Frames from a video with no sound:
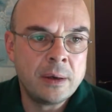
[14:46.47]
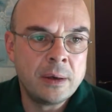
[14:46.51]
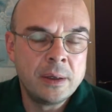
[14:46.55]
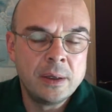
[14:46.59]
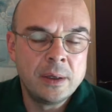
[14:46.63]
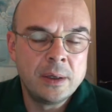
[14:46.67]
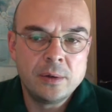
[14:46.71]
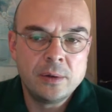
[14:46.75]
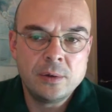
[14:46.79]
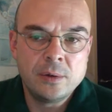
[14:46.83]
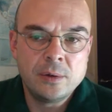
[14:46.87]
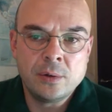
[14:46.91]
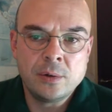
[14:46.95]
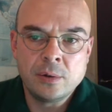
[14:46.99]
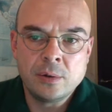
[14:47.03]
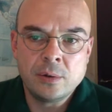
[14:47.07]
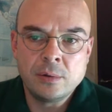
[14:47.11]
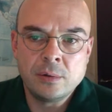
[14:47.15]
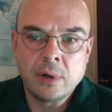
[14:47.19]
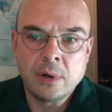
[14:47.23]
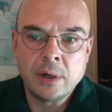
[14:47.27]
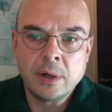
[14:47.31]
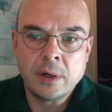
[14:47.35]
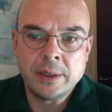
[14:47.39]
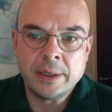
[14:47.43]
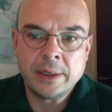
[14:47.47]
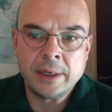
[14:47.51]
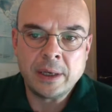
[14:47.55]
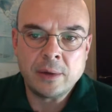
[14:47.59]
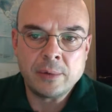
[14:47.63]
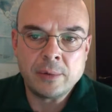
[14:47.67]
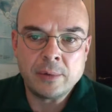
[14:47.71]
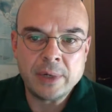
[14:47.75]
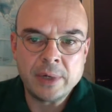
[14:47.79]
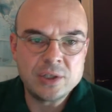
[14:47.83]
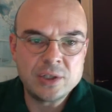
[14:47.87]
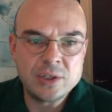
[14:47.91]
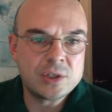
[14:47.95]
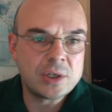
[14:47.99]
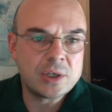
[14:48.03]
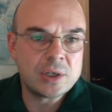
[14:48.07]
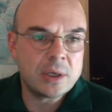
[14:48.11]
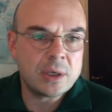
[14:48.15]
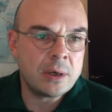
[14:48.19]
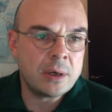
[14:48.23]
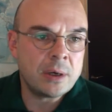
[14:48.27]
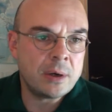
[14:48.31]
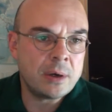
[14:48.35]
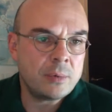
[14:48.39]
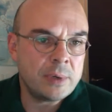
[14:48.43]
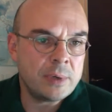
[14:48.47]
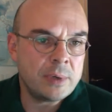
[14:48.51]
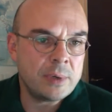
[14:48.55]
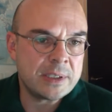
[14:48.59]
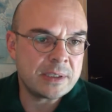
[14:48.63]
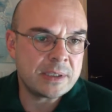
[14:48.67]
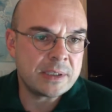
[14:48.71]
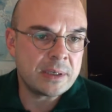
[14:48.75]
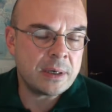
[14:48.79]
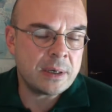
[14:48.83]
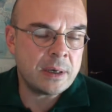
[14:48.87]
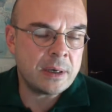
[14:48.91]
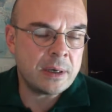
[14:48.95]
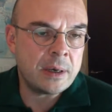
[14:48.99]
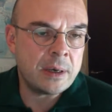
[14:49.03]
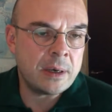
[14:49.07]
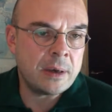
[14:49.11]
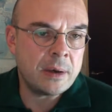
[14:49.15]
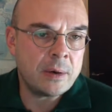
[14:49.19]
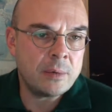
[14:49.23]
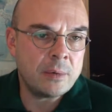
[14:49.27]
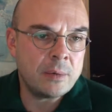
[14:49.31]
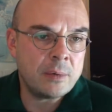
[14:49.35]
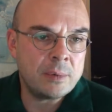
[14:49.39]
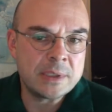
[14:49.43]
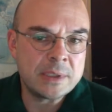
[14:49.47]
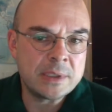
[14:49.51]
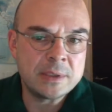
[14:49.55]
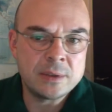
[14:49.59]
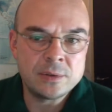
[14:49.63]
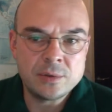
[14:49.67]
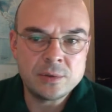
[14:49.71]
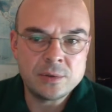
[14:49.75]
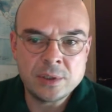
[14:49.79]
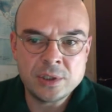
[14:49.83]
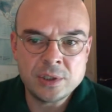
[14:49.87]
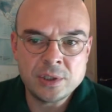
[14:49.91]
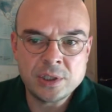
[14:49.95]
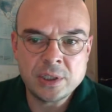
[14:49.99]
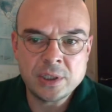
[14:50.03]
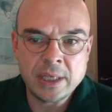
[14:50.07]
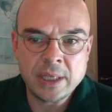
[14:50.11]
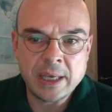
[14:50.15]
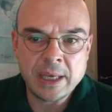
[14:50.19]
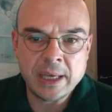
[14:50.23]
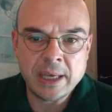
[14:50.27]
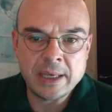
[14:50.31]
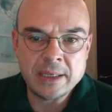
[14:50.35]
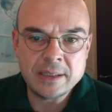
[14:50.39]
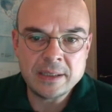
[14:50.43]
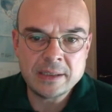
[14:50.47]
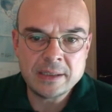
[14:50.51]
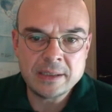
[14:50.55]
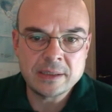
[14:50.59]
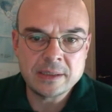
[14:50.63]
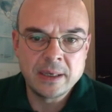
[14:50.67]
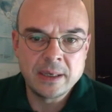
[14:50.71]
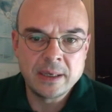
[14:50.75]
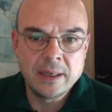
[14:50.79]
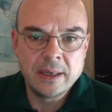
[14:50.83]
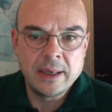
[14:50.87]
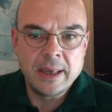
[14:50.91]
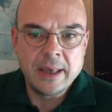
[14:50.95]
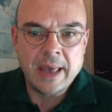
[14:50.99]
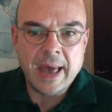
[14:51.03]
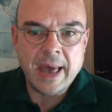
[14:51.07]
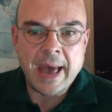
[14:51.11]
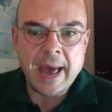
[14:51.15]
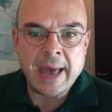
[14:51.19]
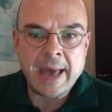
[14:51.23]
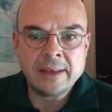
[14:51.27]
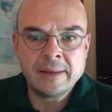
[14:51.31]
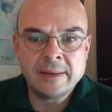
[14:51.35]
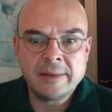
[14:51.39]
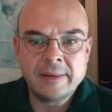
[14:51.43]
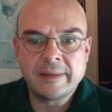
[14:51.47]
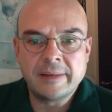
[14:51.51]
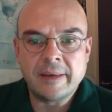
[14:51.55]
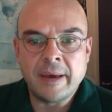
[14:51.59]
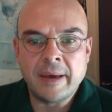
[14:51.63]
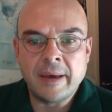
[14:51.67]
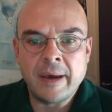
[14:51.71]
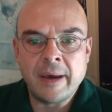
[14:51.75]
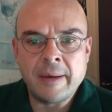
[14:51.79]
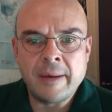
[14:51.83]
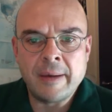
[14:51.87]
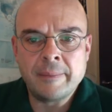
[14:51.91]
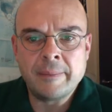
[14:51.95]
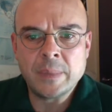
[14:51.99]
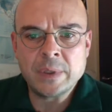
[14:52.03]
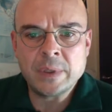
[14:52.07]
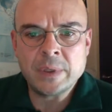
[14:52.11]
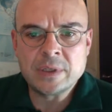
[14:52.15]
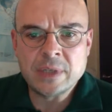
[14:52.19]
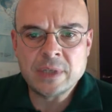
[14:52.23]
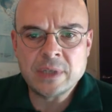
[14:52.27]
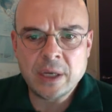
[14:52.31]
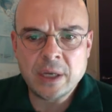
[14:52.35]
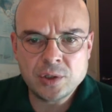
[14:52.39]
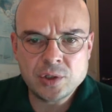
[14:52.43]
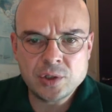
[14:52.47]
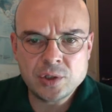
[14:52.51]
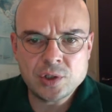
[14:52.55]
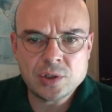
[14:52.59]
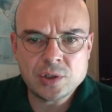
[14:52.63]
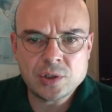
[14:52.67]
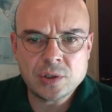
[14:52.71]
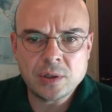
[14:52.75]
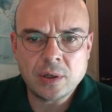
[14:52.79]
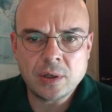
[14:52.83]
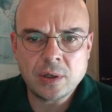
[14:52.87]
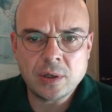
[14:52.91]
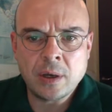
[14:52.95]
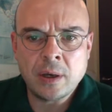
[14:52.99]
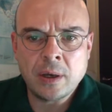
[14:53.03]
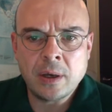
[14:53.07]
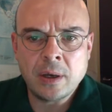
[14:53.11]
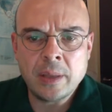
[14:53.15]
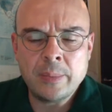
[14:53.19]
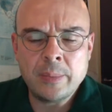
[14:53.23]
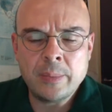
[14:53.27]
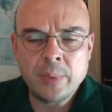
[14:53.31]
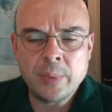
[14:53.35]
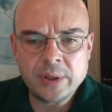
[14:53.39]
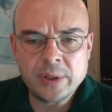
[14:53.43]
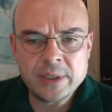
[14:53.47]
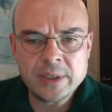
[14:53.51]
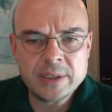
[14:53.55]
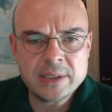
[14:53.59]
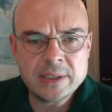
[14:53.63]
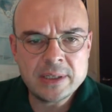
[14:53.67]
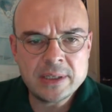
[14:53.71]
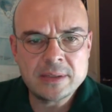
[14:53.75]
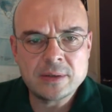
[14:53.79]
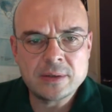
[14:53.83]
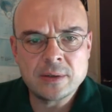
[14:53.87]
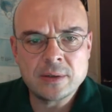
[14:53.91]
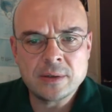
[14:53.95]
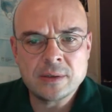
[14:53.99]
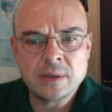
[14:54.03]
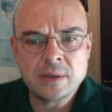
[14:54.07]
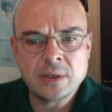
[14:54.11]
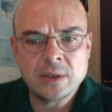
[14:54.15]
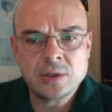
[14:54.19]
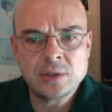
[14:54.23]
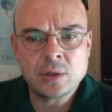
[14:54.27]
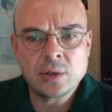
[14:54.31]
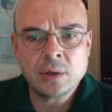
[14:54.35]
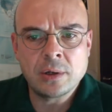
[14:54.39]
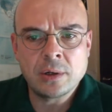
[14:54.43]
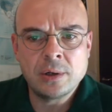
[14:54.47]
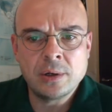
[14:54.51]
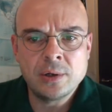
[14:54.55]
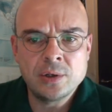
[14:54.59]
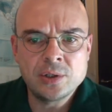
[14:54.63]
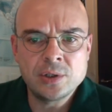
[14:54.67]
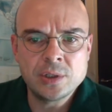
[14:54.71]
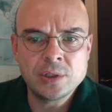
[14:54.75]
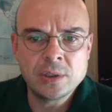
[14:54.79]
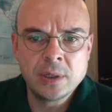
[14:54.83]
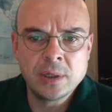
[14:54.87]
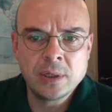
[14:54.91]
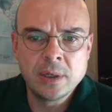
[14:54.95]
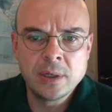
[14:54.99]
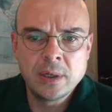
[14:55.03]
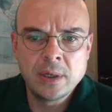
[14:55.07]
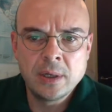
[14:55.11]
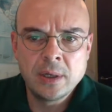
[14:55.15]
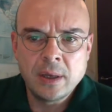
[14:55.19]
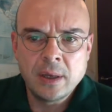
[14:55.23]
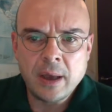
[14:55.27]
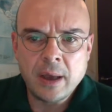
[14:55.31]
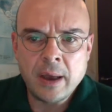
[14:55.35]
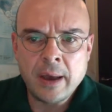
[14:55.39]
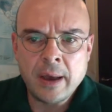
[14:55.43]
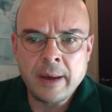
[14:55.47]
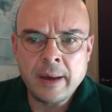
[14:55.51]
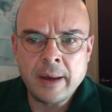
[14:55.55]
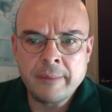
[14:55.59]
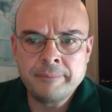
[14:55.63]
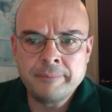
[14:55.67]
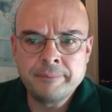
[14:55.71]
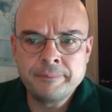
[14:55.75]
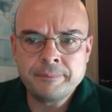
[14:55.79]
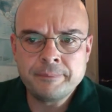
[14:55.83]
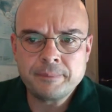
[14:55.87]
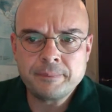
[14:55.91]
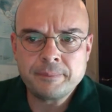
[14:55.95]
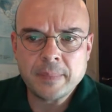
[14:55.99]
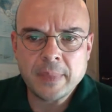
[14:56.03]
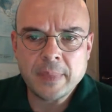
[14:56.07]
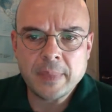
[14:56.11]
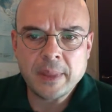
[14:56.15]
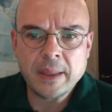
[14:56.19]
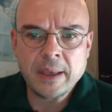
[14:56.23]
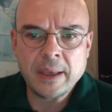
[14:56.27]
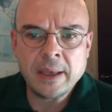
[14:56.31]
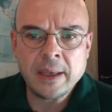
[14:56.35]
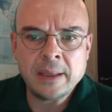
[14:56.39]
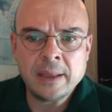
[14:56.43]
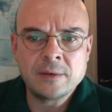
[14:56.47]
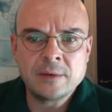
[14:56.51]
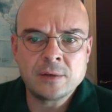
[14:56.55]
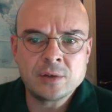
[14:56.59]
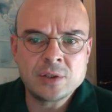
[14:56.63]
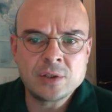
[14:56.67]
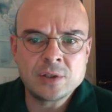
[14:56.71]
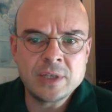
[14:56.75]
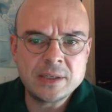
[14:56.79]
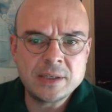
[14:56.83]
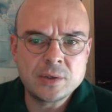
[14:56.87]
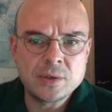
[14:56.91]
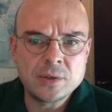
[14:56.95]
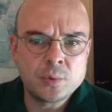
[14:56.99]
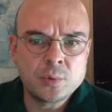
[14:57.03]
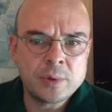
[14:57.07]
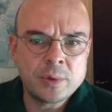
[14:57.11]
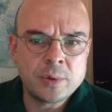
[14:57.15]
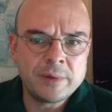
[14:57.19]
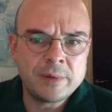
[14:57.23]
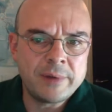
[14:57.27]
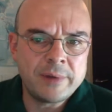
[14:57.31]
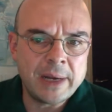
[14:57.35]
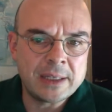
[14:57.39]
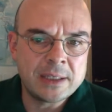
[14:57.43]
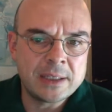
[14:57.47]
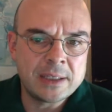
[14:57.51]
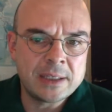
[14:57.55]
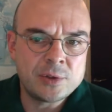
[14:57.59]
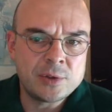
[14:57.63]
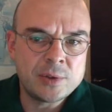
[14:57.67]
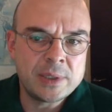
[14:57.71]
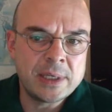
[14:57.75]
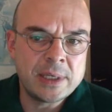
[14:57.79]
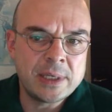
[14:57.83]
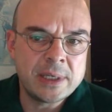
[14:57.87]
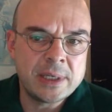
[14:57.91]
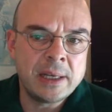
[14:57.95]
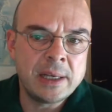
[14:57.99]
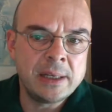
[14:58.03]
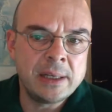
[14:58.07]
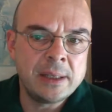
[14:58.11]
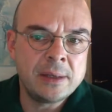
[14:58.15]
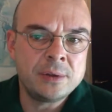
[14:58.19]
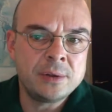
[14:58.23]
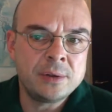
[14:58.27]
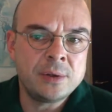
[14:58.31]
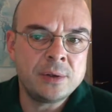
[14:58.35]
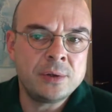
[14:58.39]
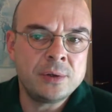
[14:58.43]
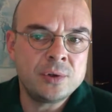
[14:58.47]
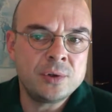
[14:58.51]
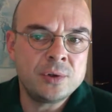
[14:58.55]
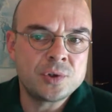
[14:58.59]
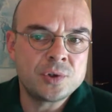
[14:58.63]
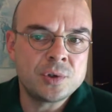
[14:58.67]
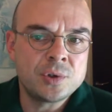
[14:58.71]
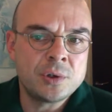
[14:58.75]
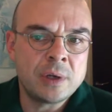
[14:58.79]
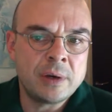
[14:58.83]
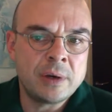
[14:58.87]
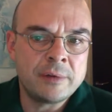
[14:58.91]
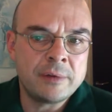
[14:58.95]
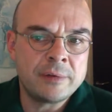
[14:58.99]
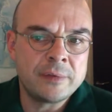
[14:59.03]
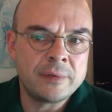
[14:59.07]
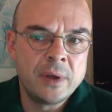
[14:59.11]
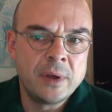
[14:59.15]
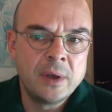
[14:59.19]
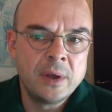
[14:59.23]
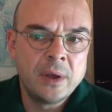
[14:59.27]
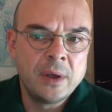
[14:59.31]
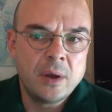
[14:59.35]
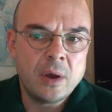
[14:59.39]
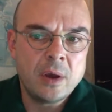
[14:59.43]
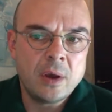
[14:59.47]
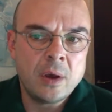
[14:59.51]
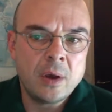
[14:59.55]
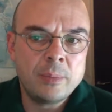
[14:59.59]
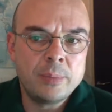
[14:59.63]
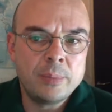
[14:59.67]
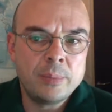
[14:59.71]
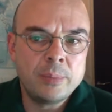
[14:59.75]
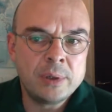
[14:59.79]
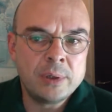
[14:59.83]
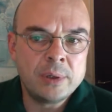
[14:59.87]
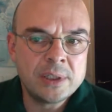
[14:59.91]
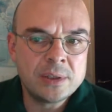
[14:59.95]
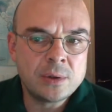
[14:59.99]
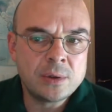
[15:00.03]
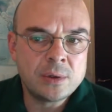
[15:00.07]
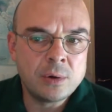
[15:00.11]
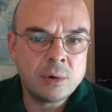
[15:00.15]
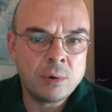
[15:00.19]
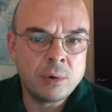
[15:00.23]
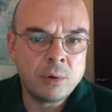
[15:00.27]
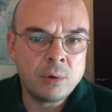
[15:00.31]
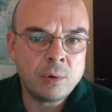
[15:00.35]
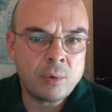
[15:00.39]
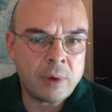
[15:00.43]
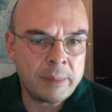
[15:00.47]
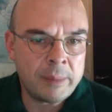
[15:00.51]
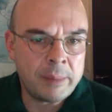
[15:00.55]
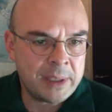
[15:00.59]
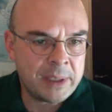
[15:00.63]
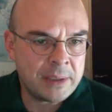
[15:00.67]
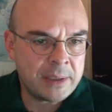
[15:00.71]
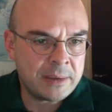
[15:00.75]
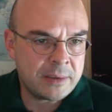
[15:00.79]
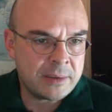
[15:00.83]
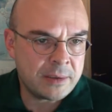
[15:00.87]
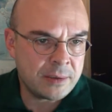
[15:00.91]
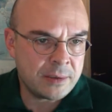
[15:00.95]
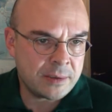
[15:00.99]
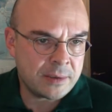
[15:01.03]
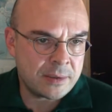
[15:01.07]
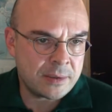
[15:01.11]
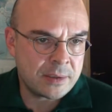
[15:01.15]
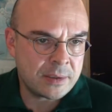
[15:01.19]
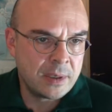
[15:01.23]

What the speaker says: that I reached with the Tunisian case. And such hypothesis or such conclusion it suggests to reflect critically on the notion of political remittances.